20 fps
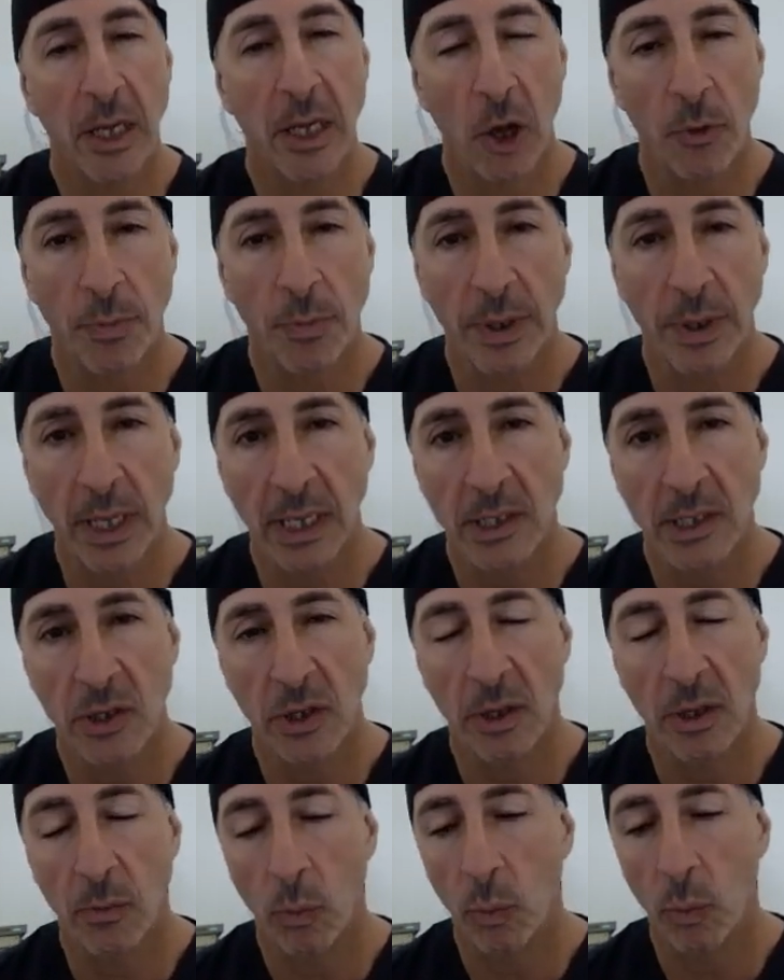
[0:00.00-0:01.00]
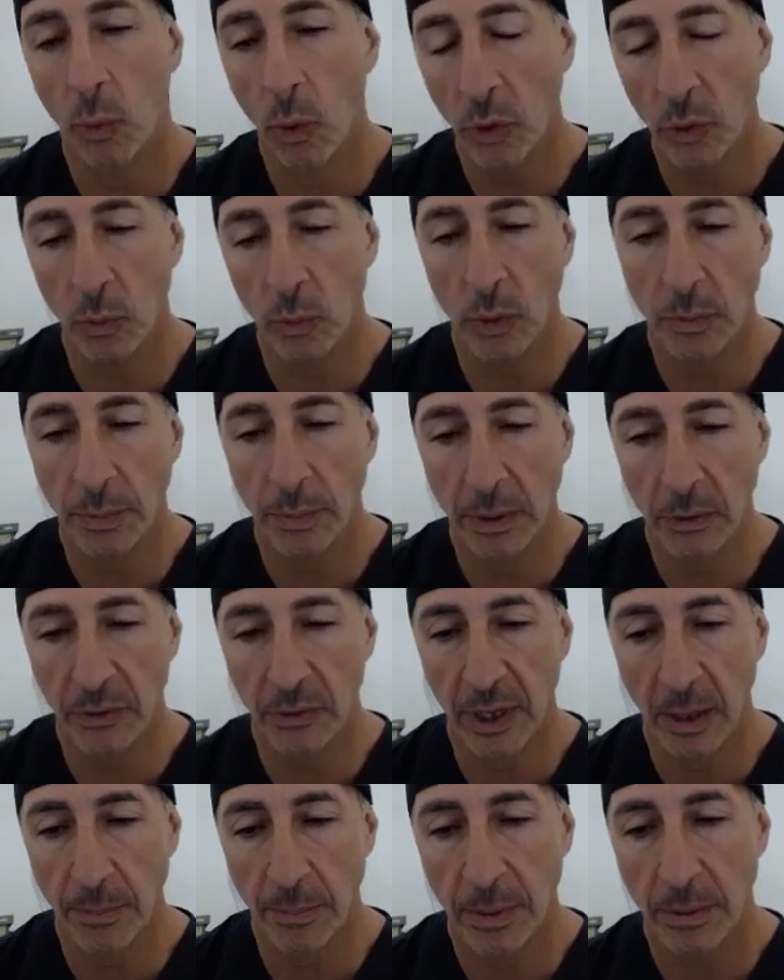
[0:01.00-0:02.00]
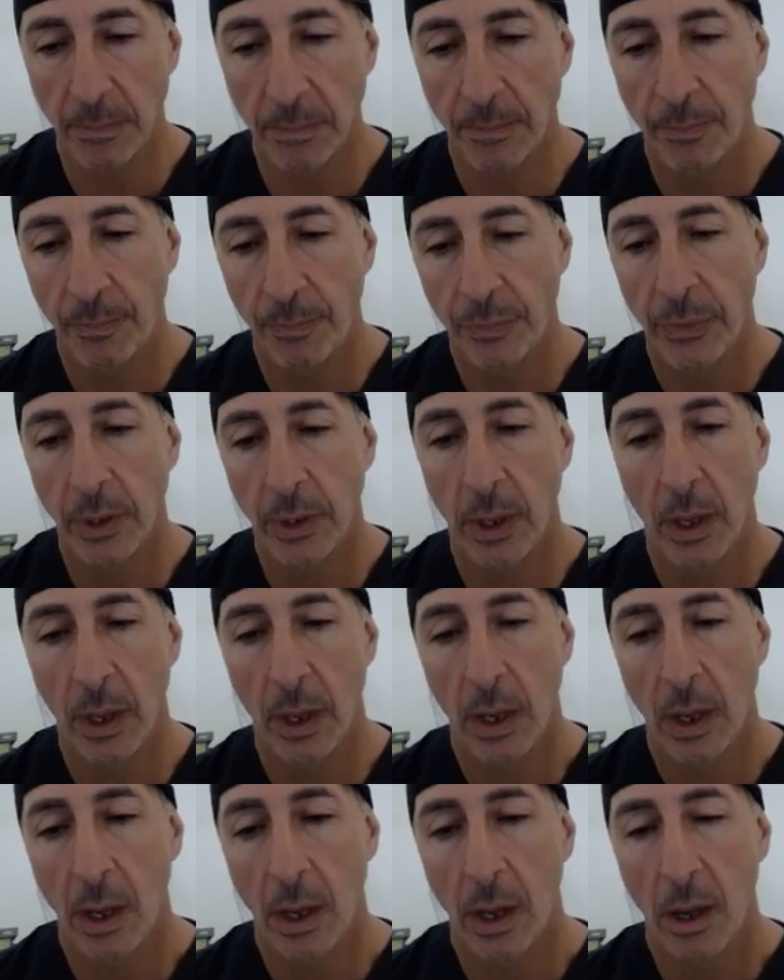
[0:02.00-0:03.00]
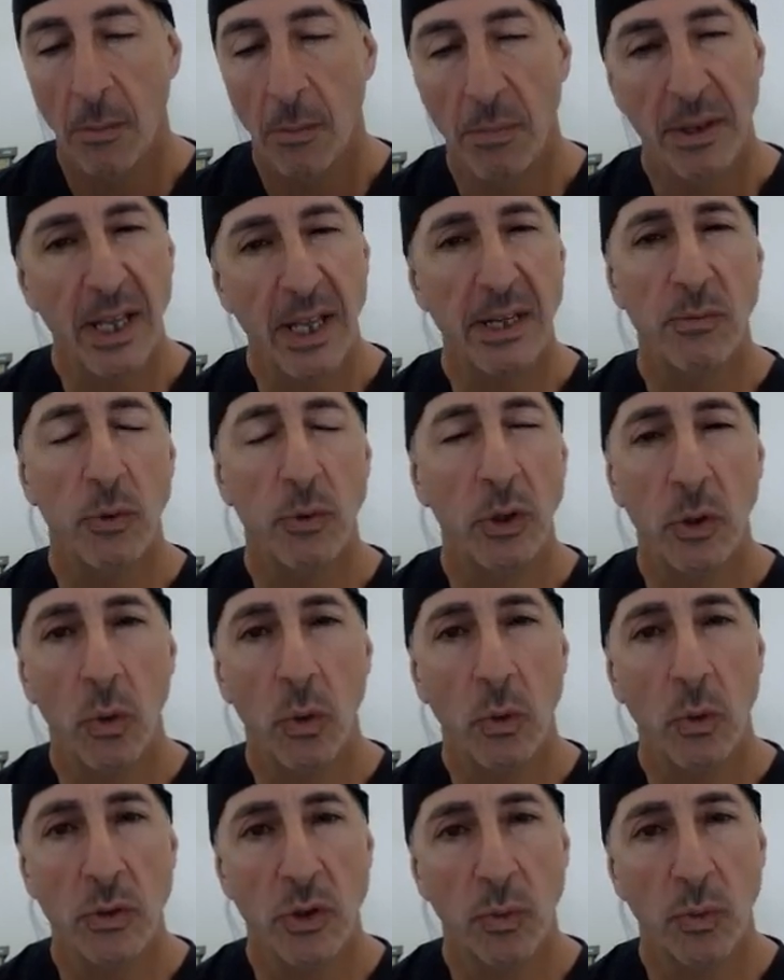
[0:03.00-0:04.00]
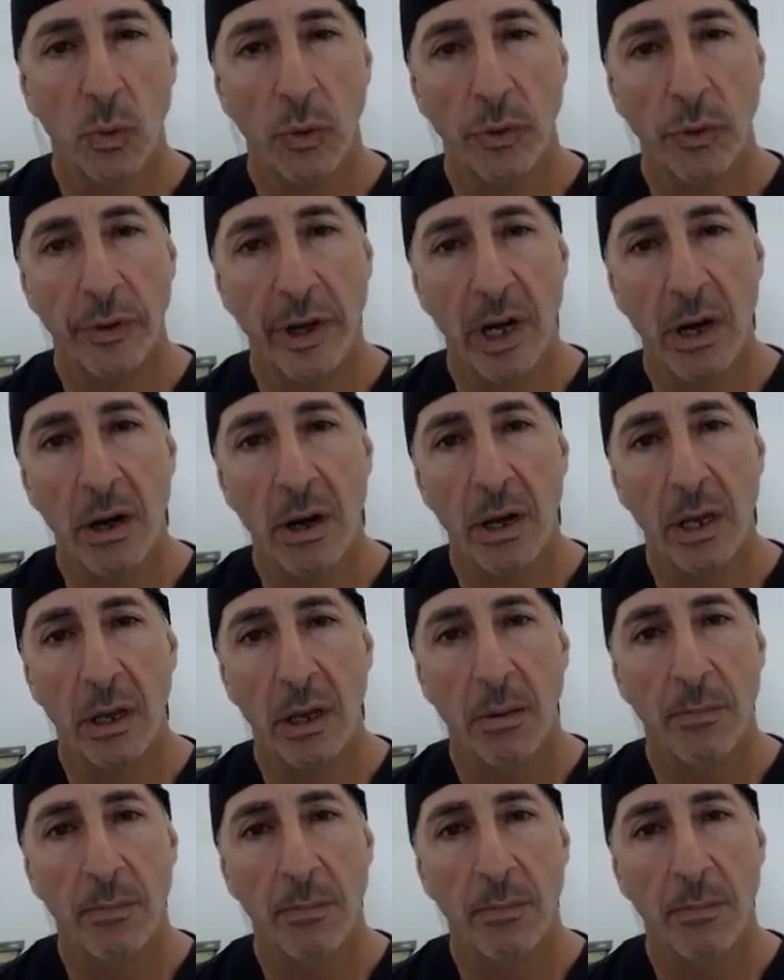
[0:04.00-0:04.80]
opening so that water would build up. But that wouldn't cause a watery eye.